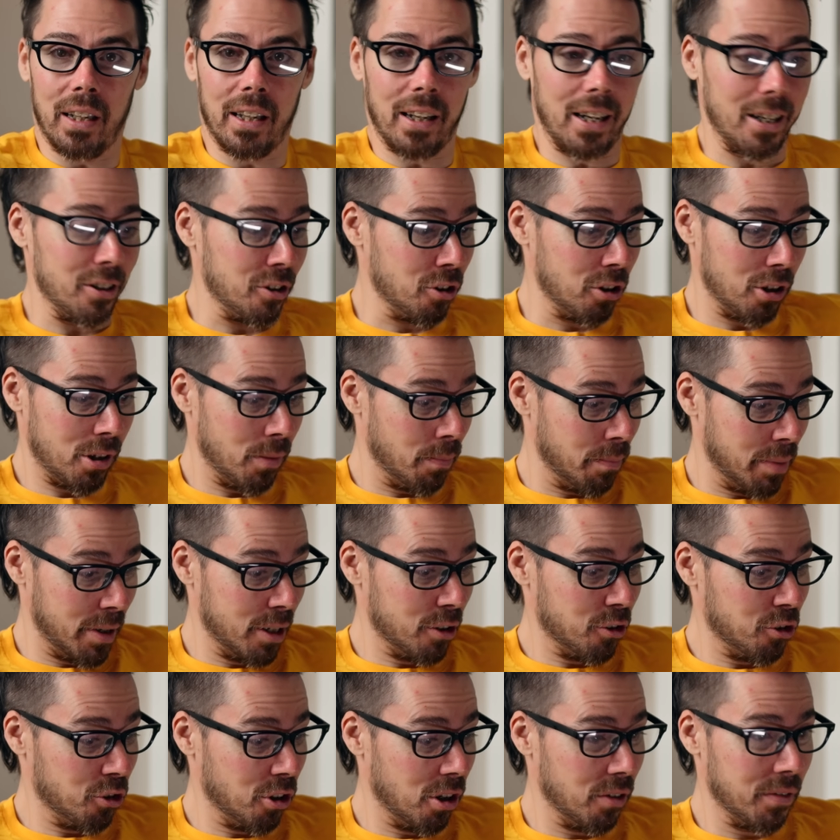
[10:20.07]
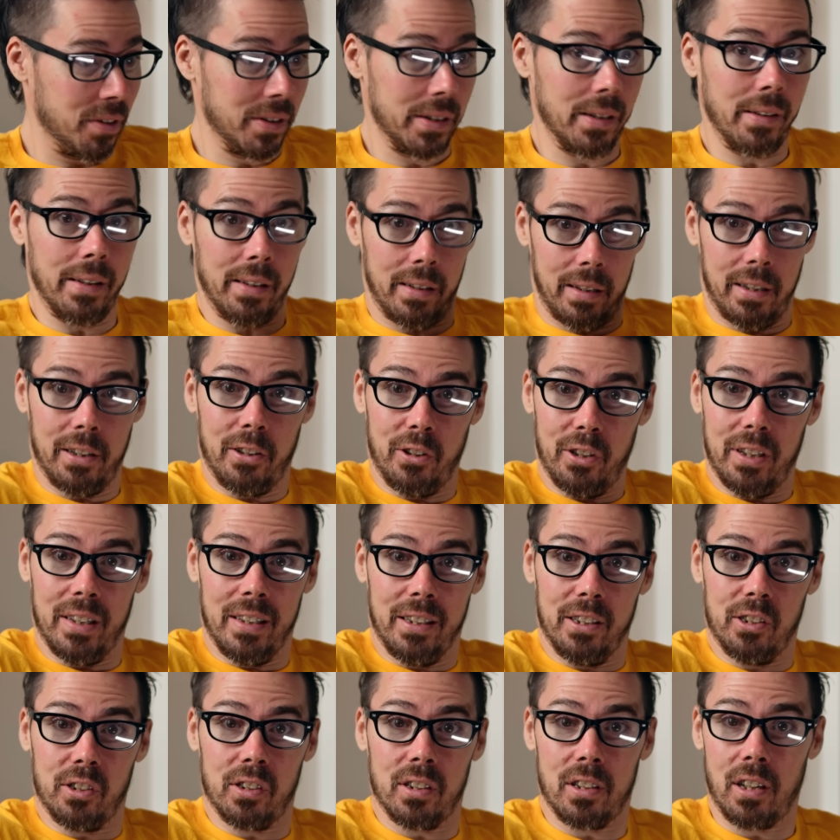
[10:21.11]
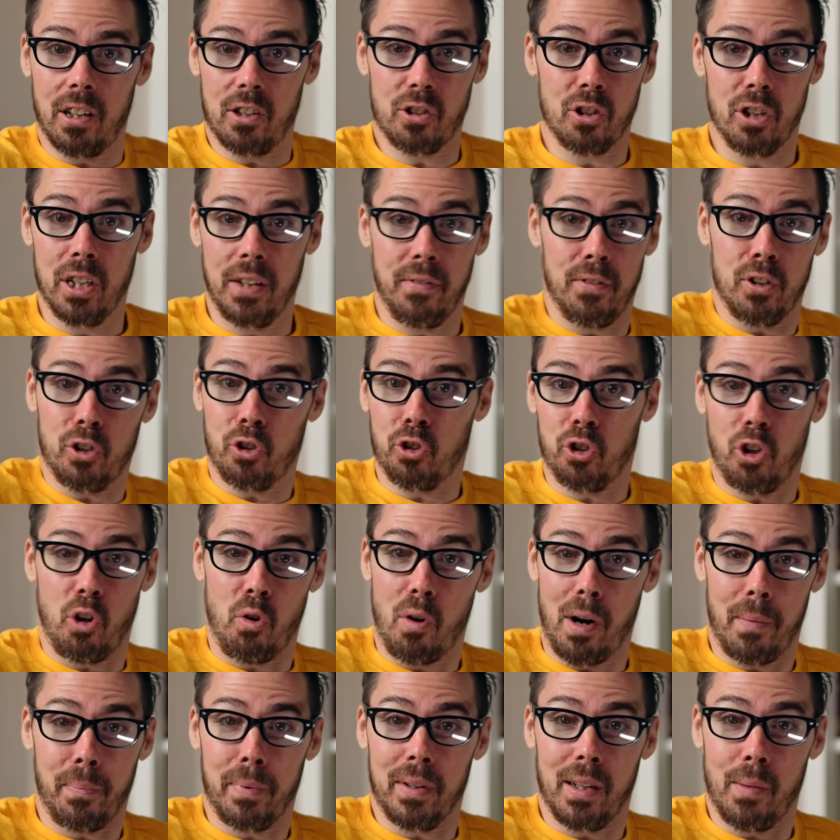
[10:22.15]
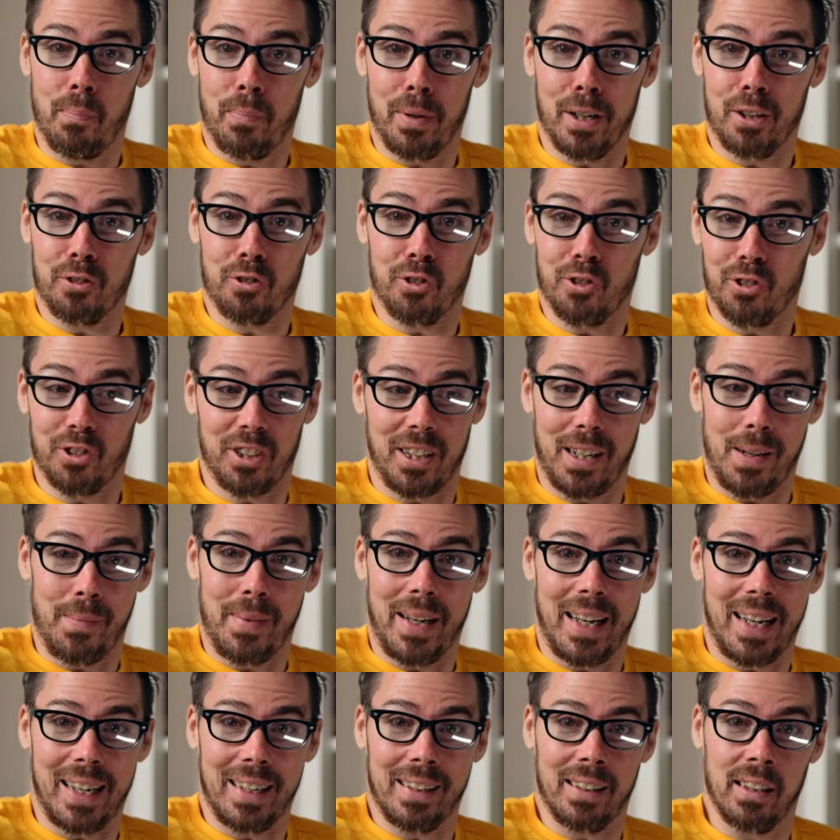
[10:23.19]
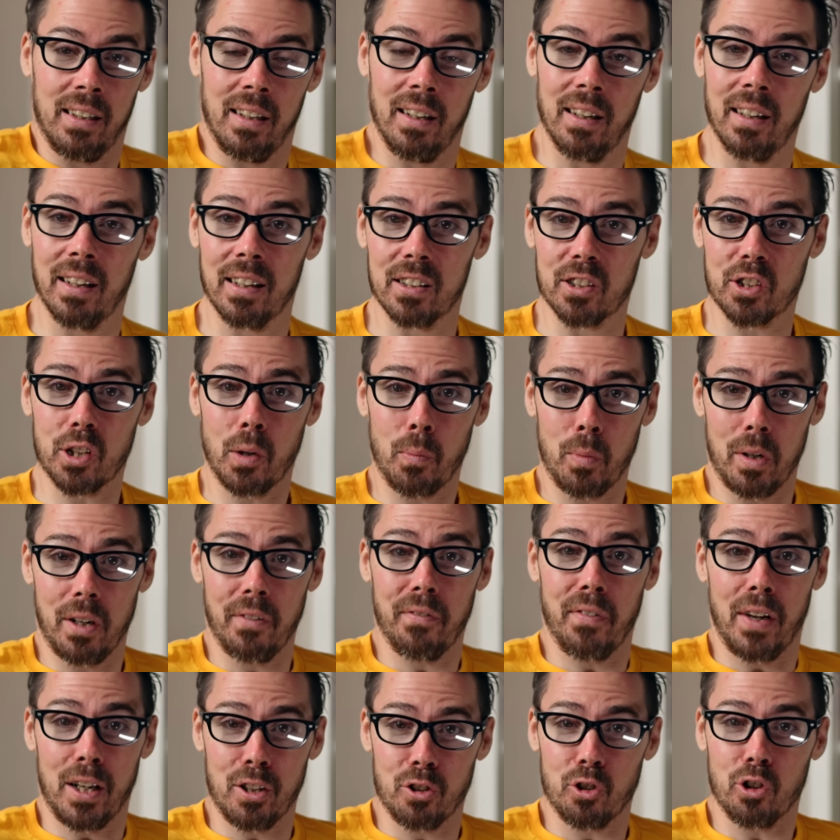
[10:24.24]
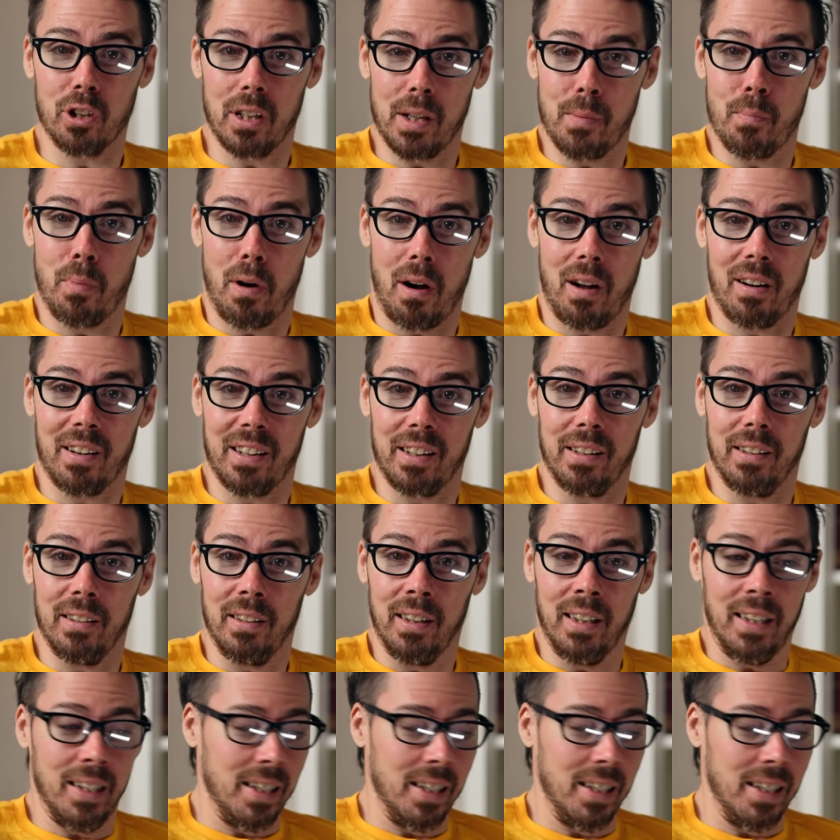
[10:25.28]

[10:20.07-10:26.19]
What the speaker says: like I took a picture of it, and like, here it is, it doesn't even show up in the pictures, come on! Someone eventually bought it.